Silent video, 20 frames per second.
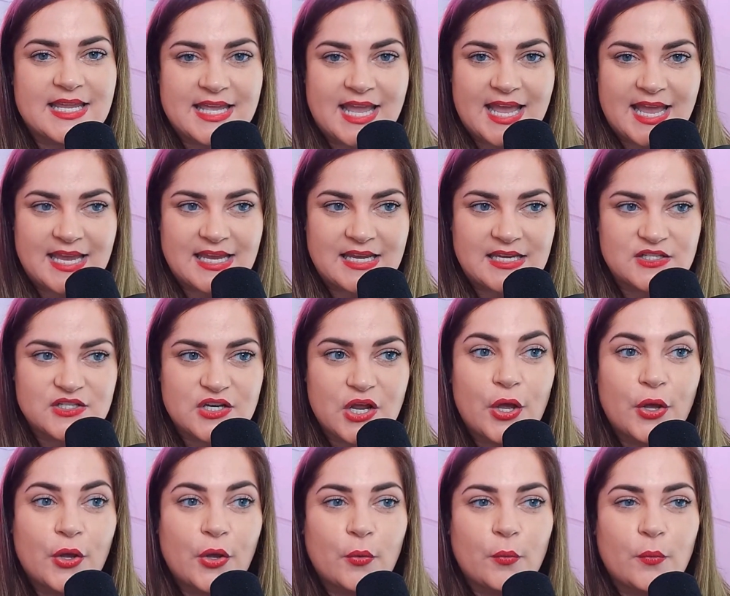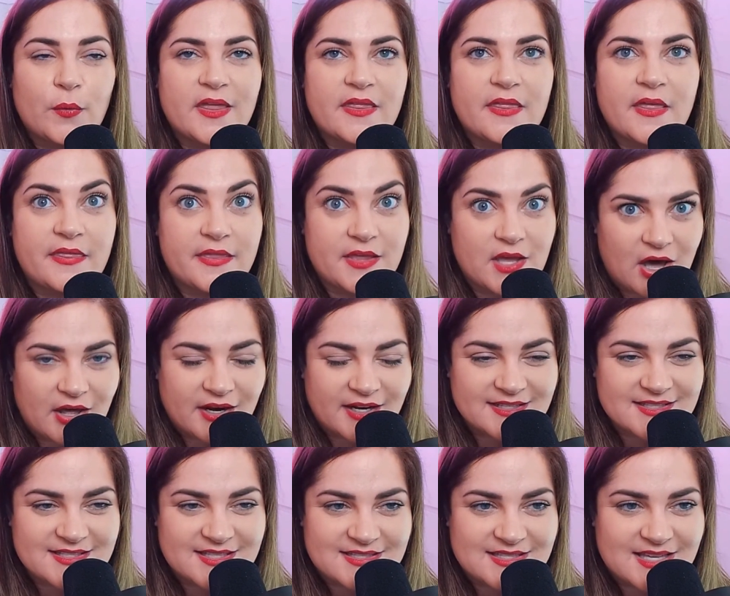engage with the
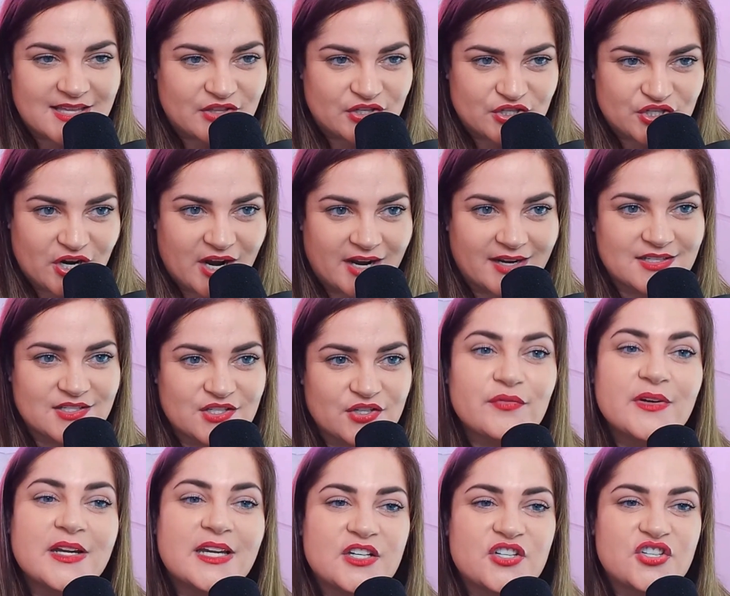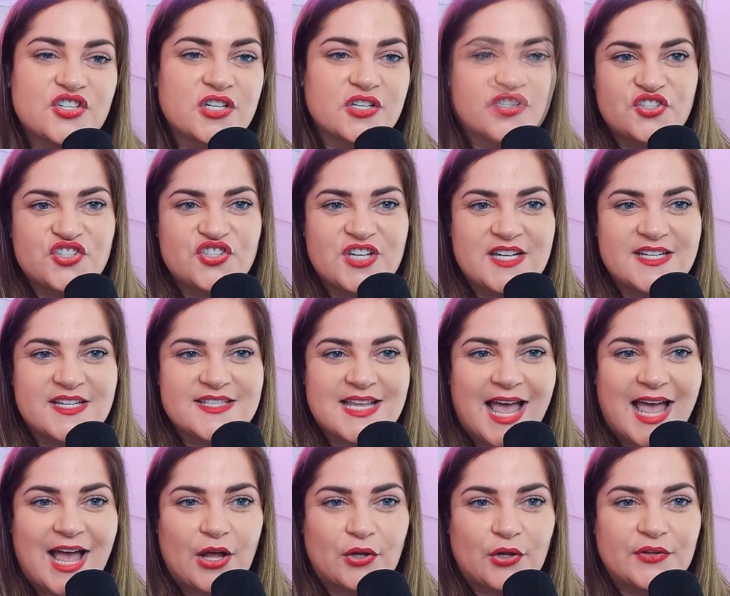audiences that they're trying to reach. She's
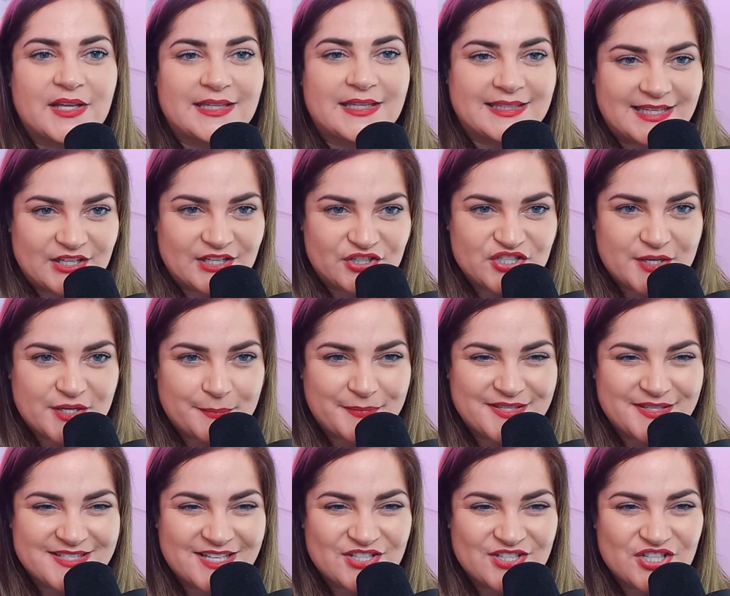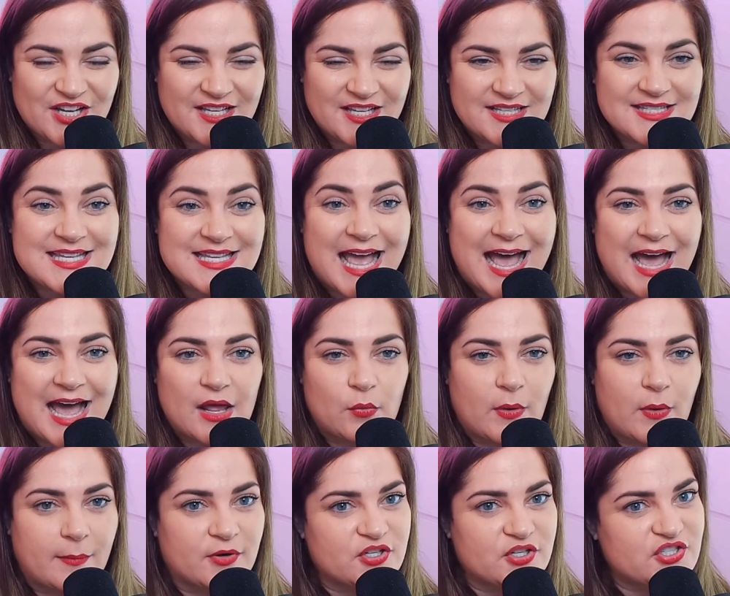held leadership positions at
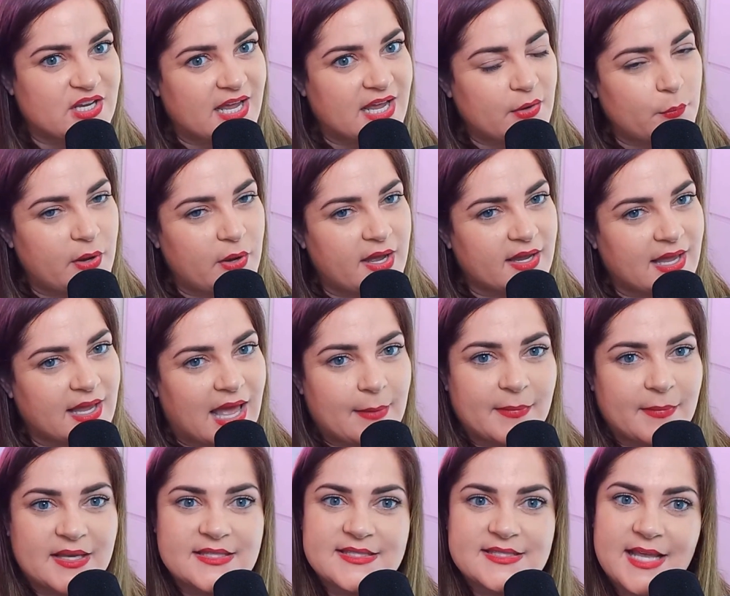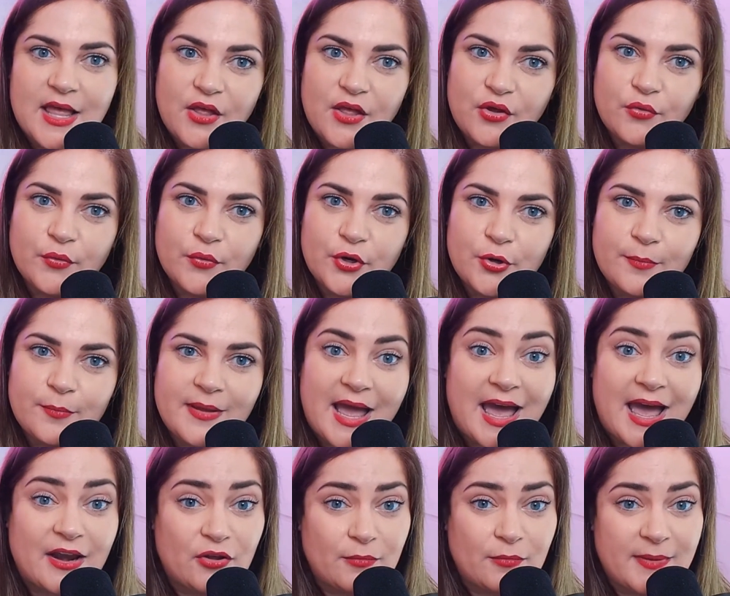Weber Shandwick, MSL Group,
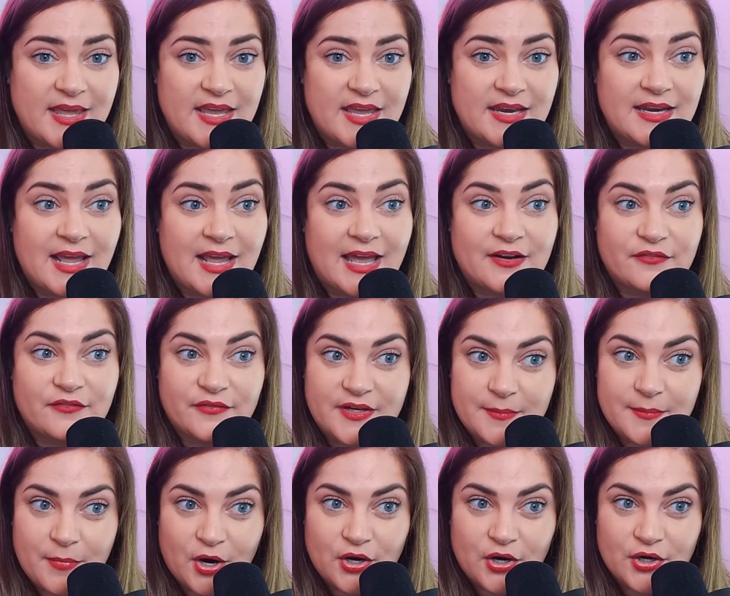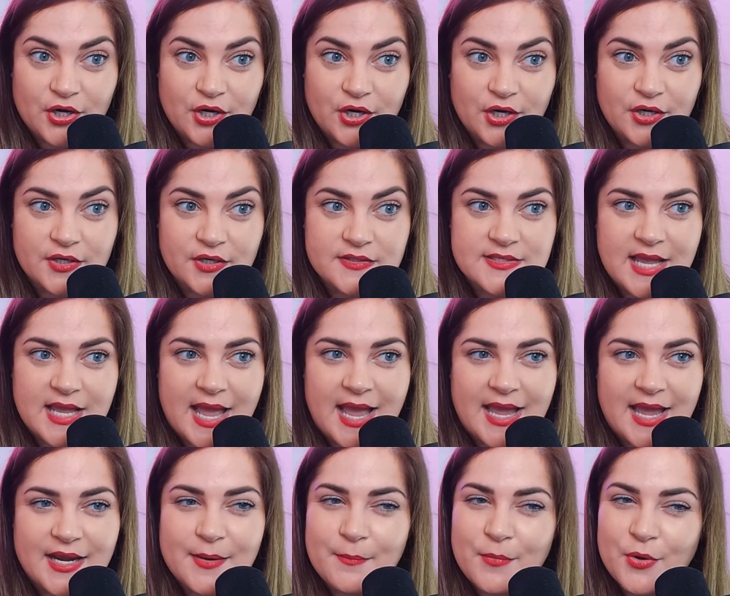Edelman, and Finn Partners.
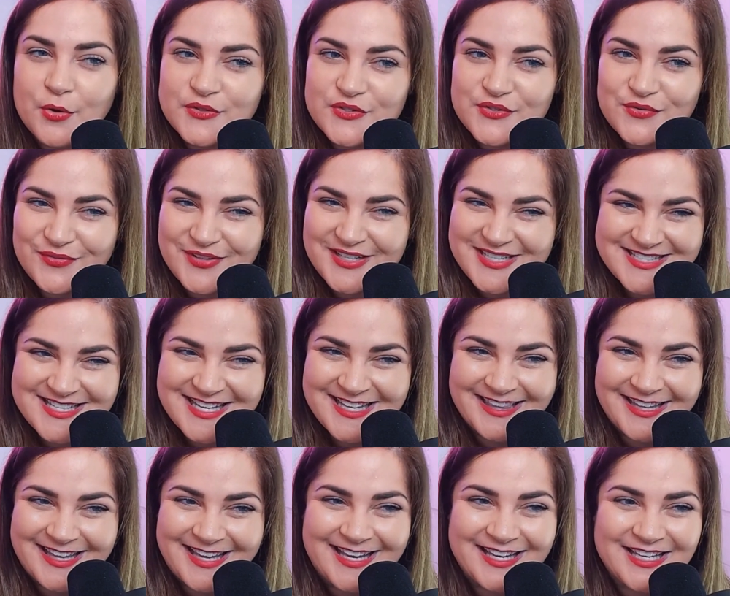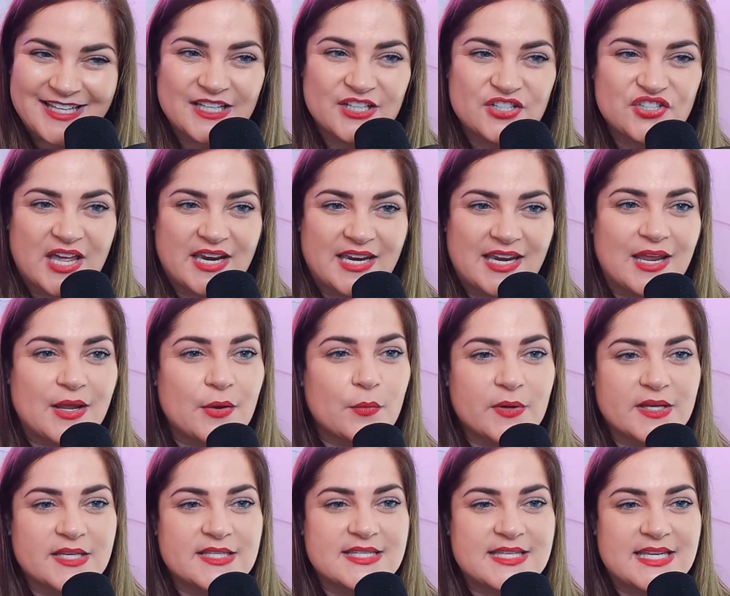And most recently, Jenny
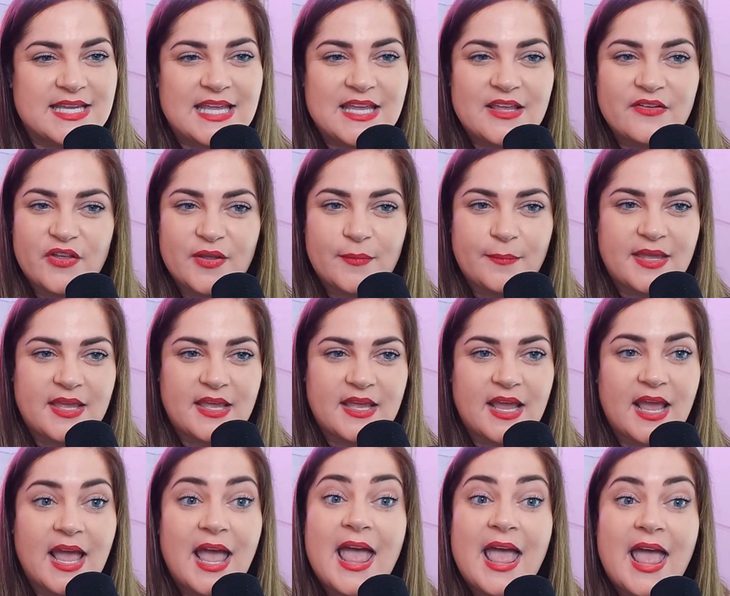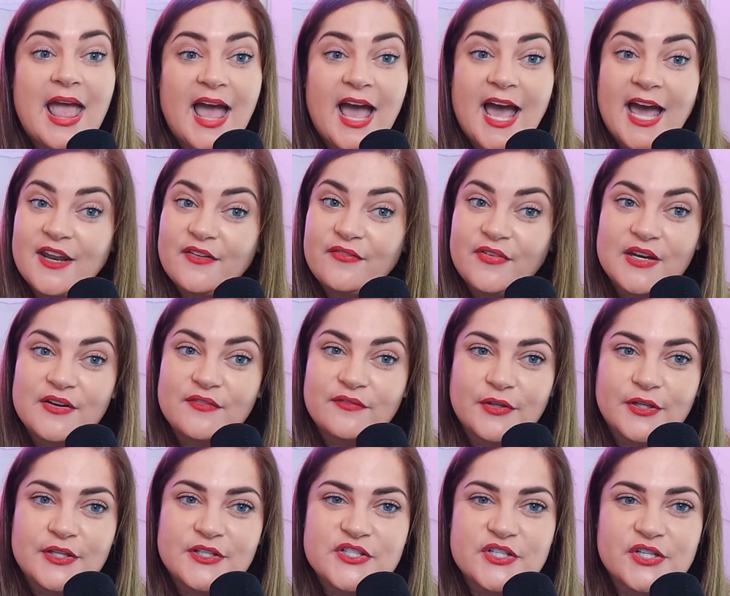was the EVP, head of
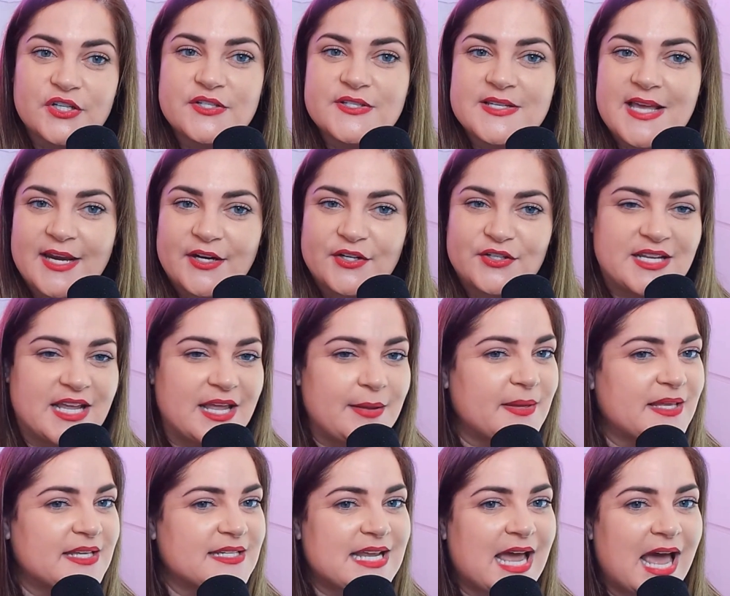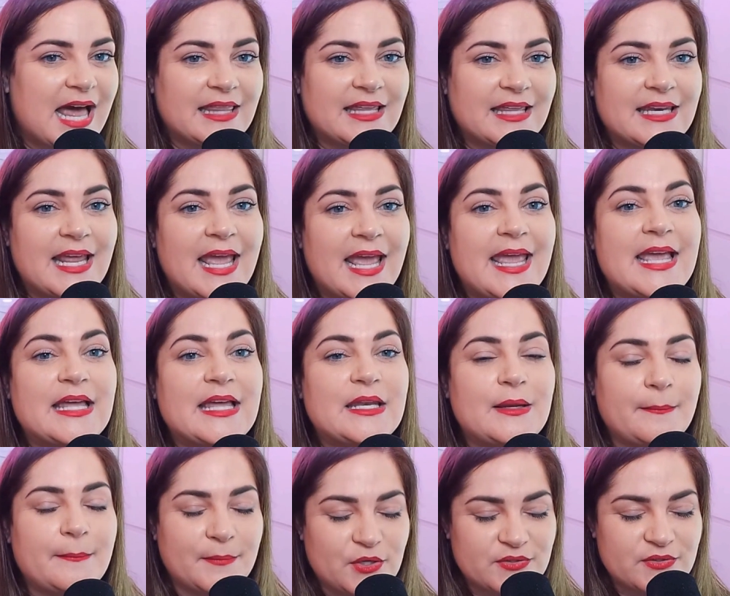influencers, entertainment, talent,
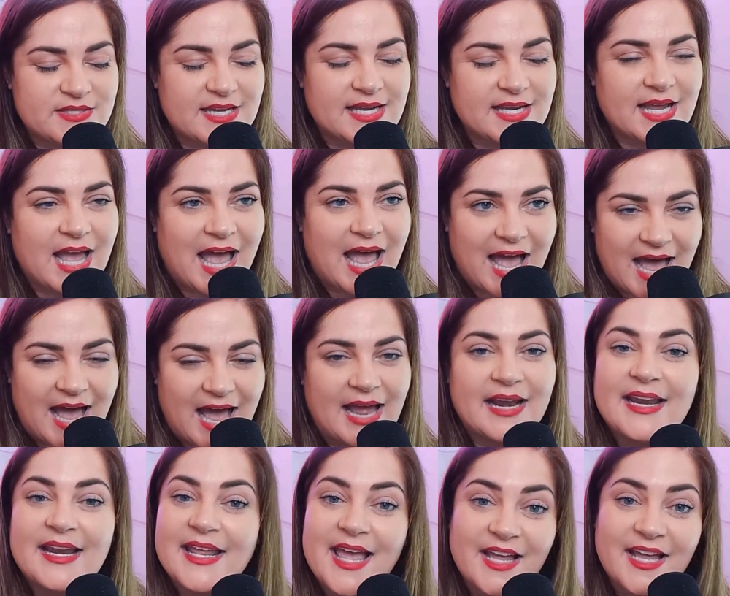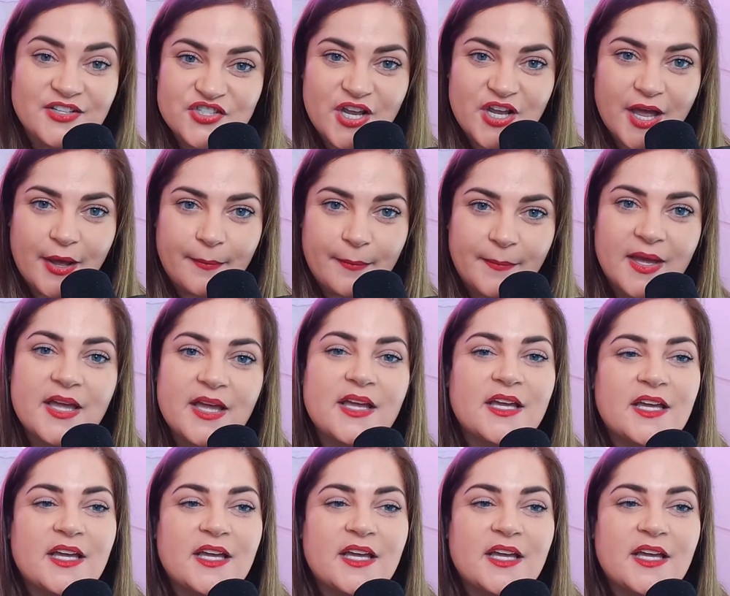and music at Ketchum.